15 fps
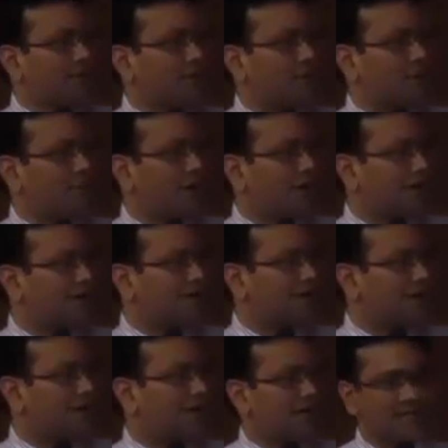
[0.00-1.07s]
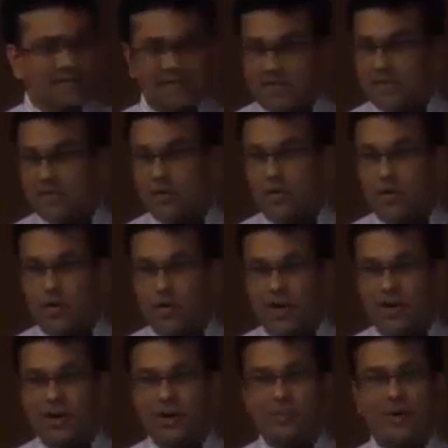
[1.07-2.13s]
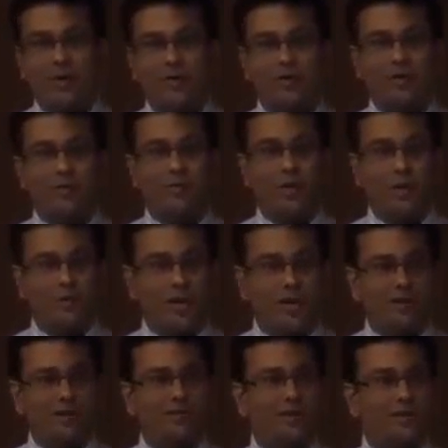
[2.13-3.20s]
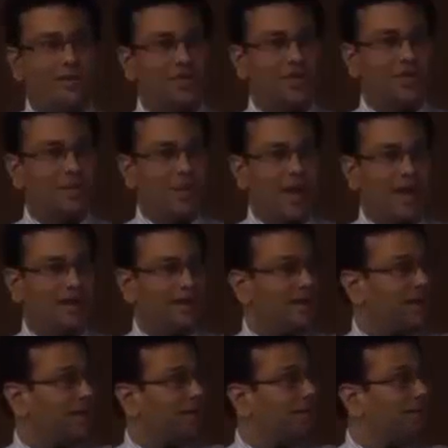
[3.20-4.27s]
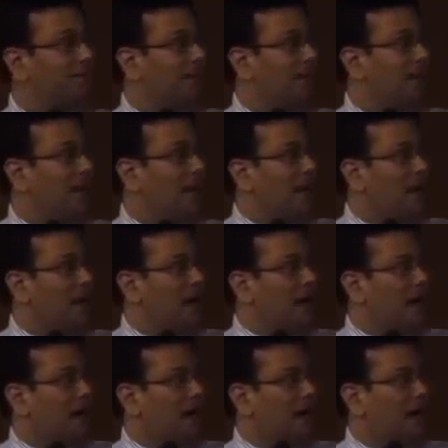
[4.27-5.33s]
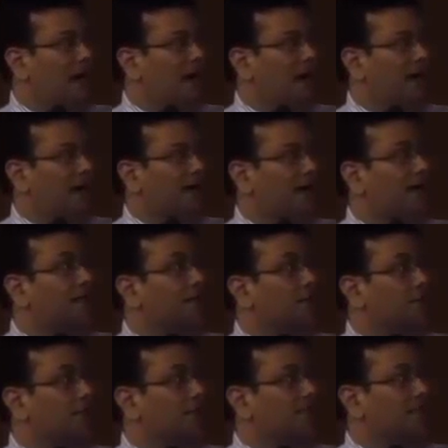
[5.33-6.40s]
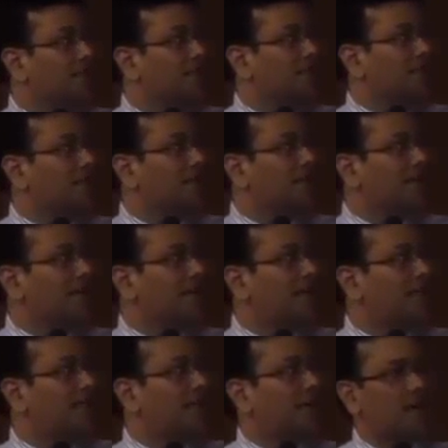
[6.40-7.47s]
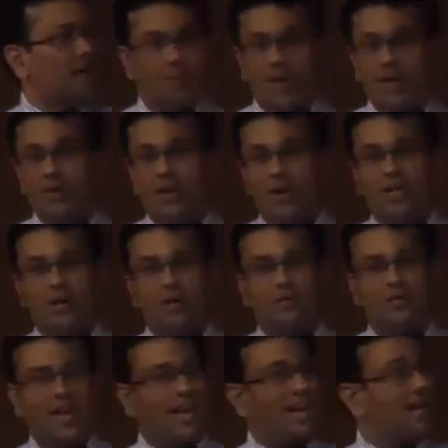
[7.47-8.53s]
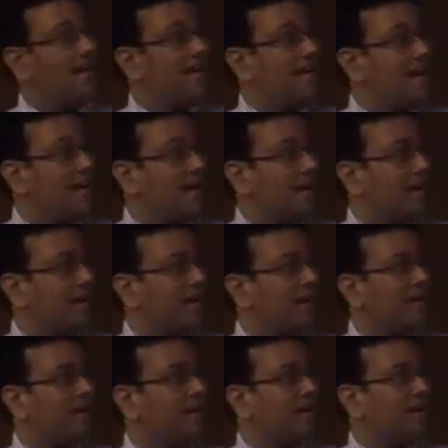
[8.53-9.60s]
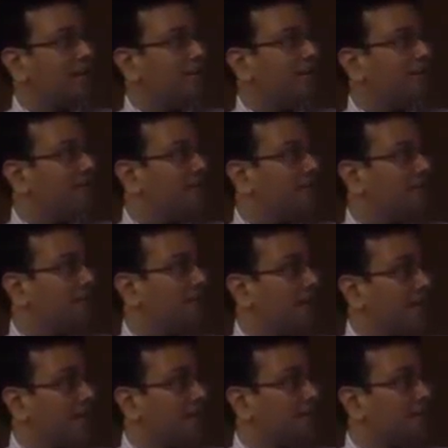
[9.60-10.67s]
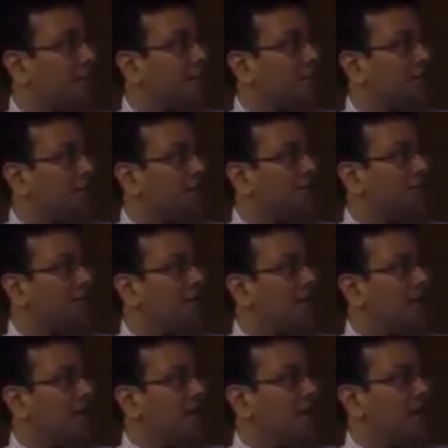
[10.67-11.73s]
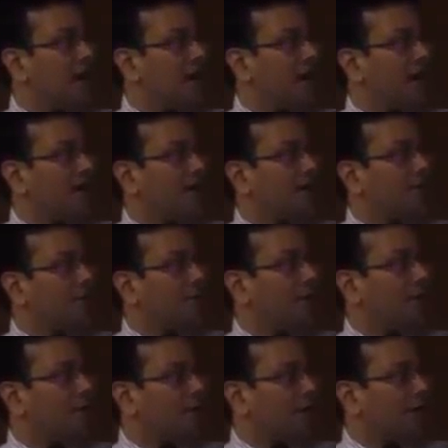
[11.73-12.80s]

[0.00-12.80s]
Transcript: of Keystone partners and advisors is ongoing, and many of them will be featured in the panel here. And Keystone is actually a collective effort, a coming together of 10 leading Indian HPSR training institutions, and will be